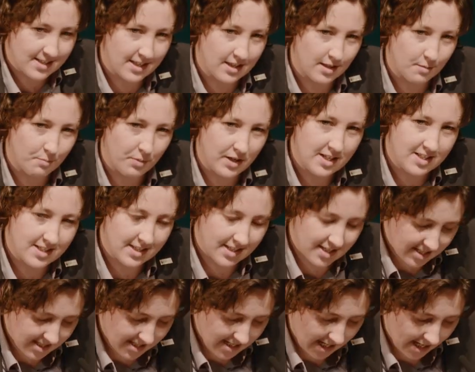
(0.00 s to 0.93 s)
that the
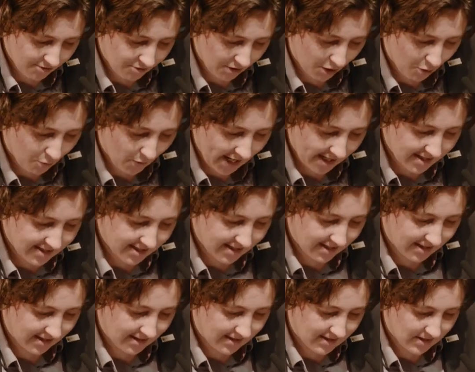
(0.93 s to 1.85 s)
Beasleys had
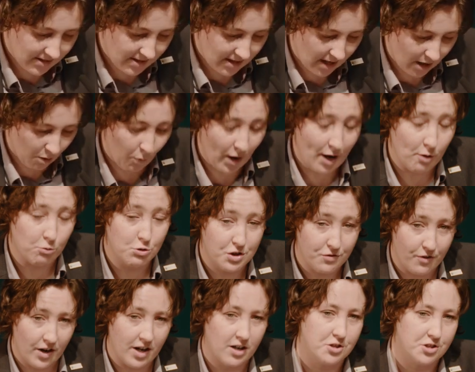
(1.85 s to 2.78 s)
requested a
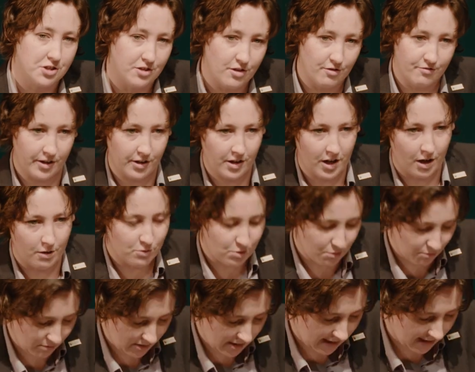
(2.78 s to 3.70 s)
Welsh version of their
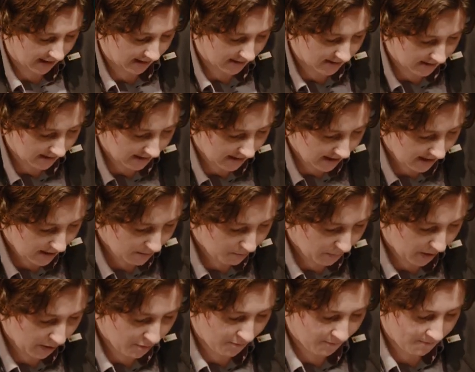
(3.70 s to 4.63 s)
council tax
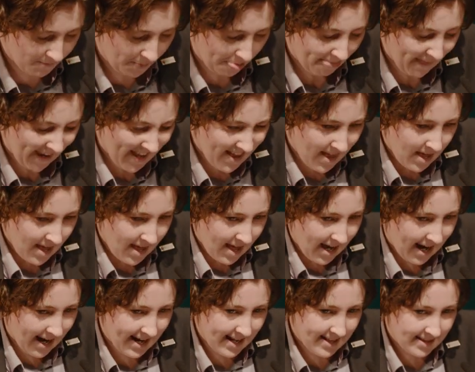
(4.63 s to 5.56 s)
bill,
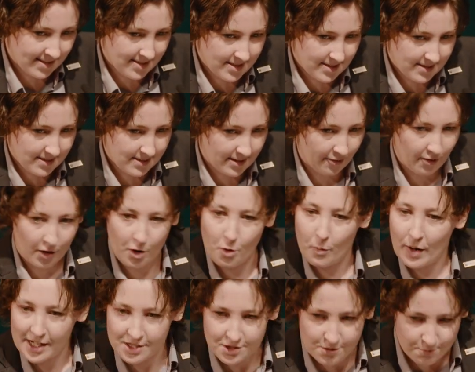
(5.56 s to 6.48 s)
and their
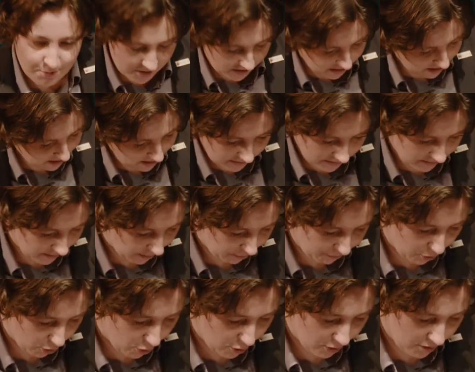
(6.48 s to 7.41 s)
request was
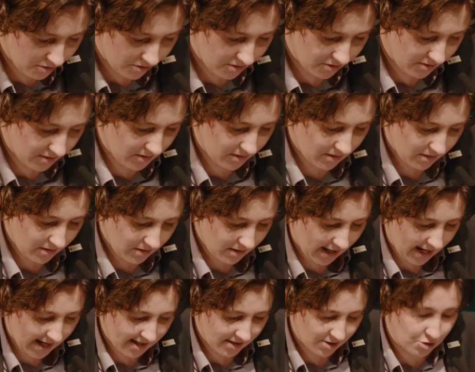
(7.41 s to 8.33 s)
refused,
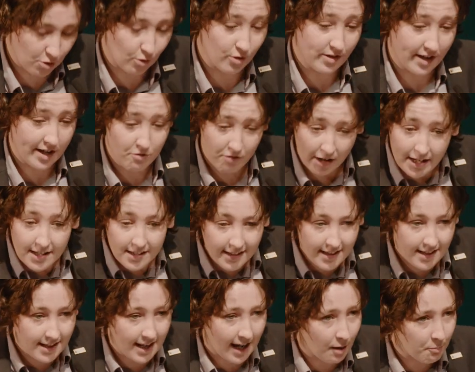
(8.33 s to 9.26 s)
and so they
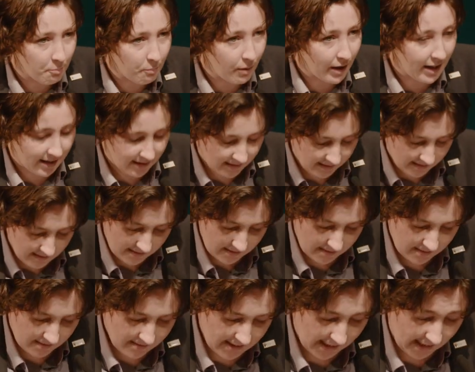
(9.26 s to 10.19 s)
rightly campaigned
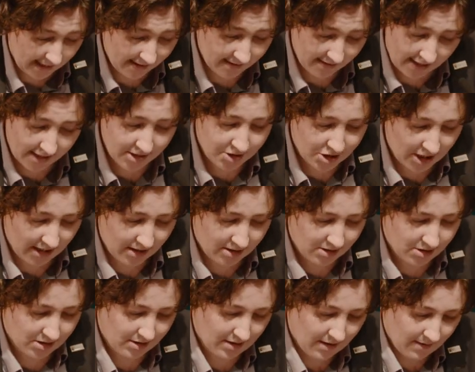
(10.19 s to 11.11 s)
to get that
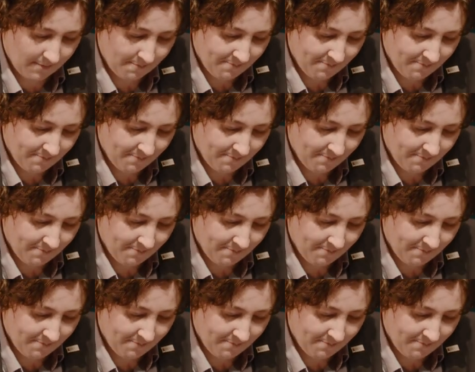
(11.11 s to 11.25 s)
changed.